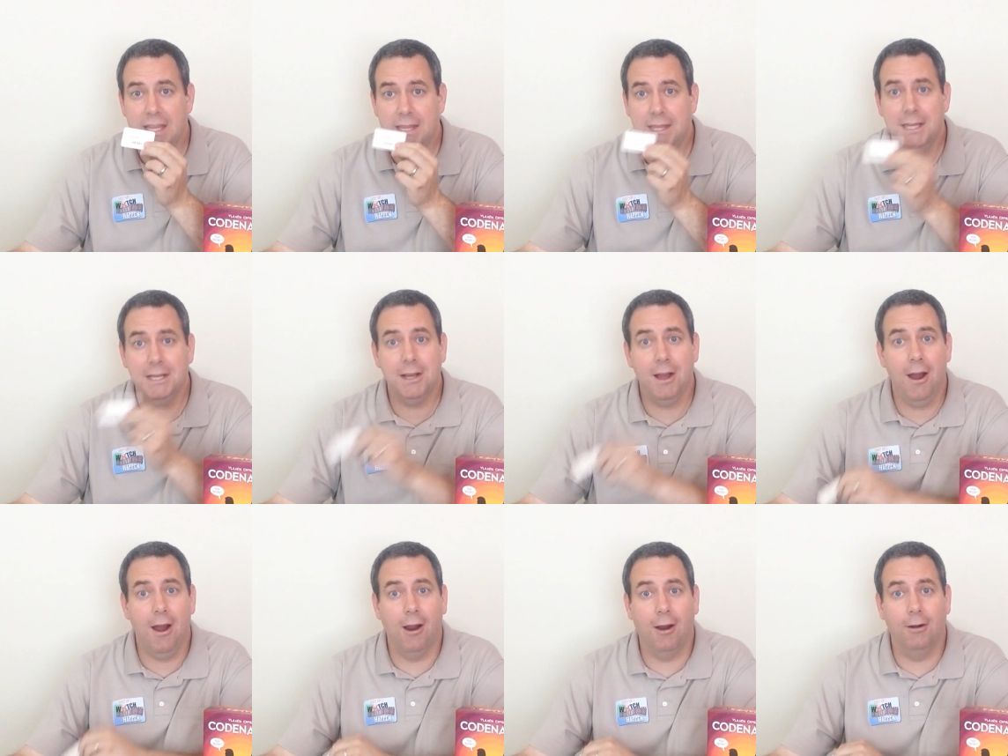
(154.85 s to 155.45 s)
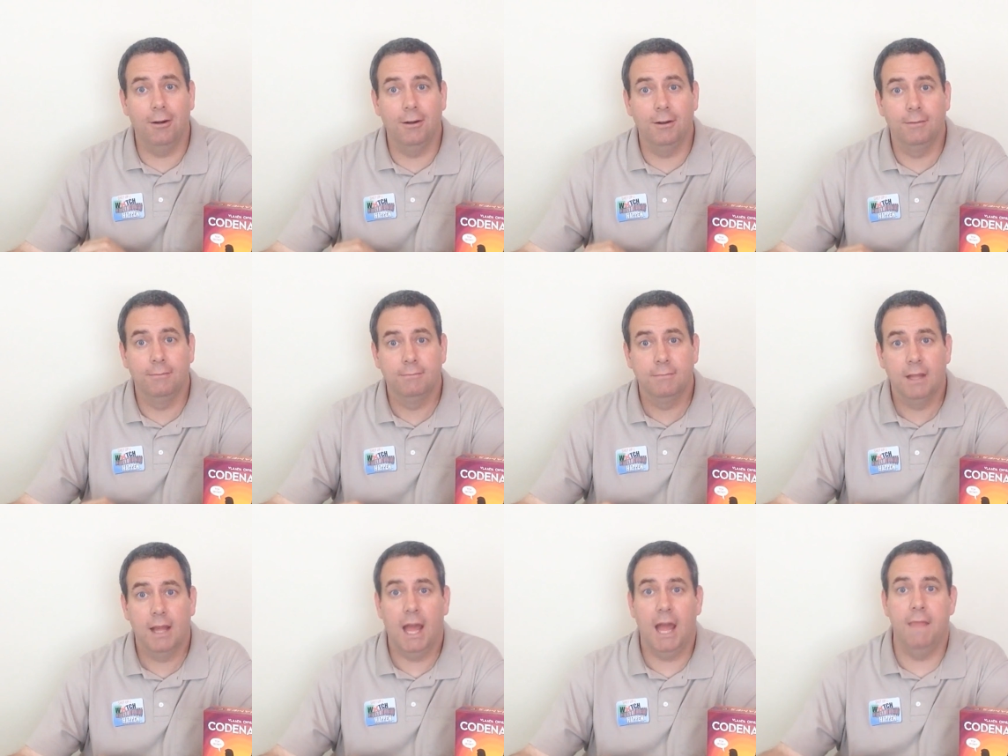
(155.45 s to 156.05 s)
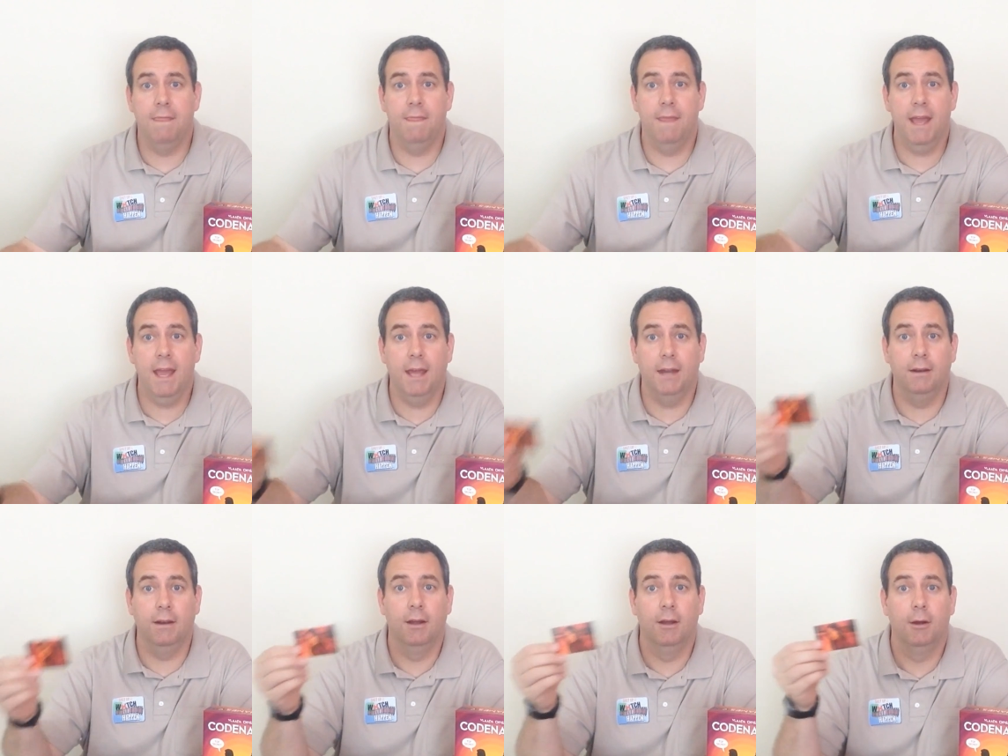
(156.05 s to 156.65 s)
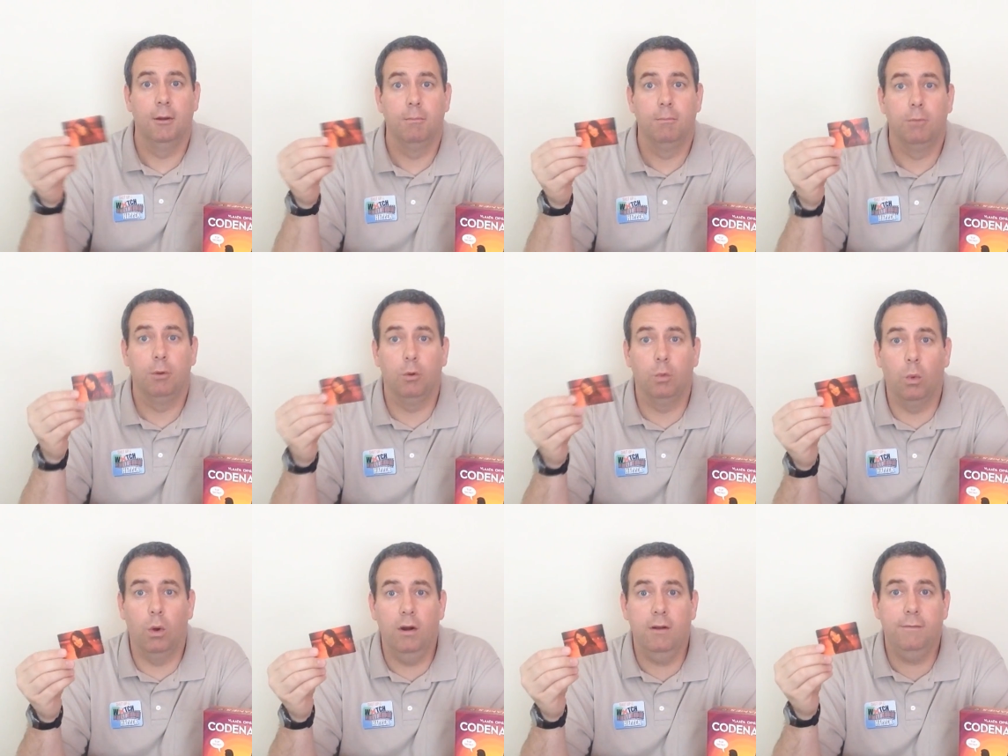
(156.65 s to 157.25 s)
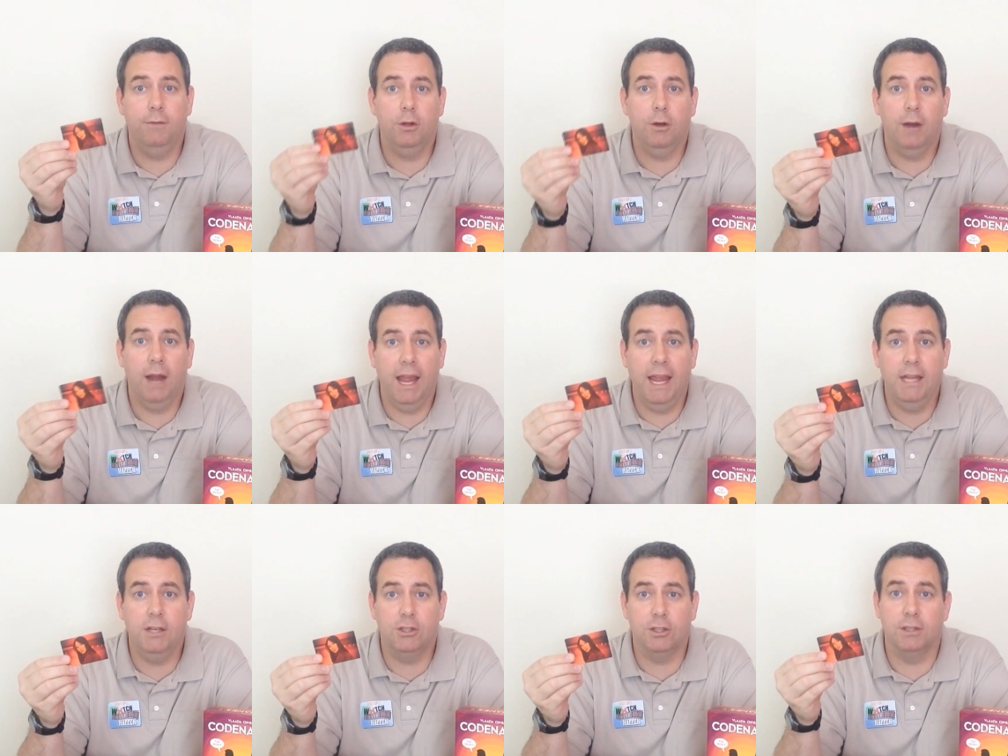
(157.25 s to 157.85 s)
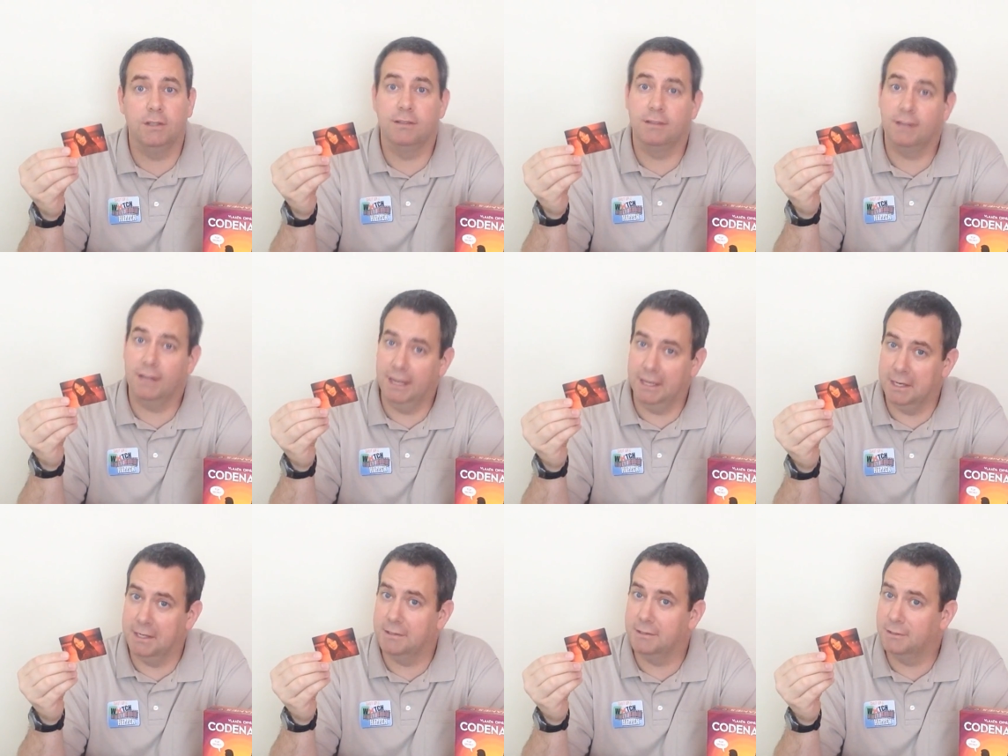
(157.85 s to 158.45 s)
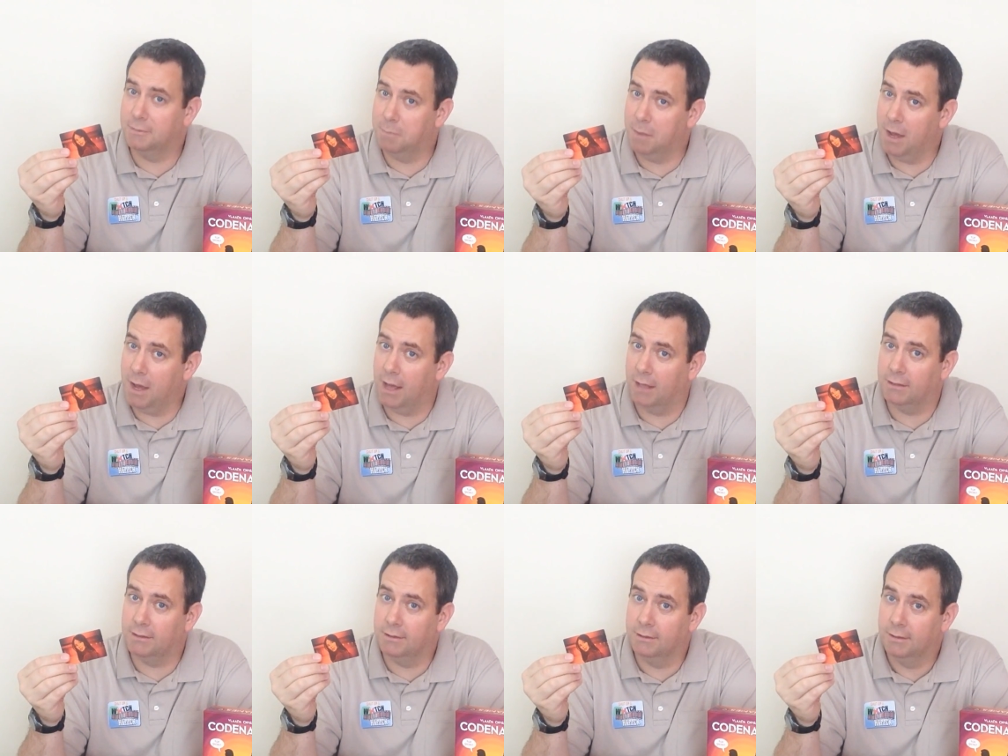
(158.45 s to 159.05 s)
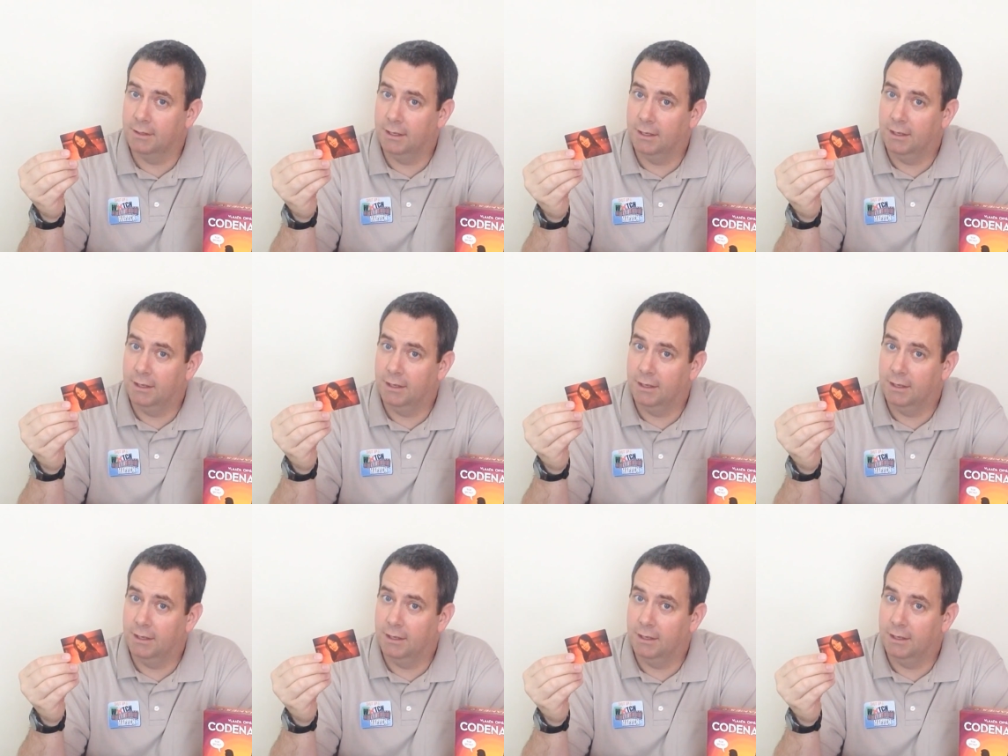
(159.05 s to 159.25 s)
eat the card and then put one of your agents in its spot.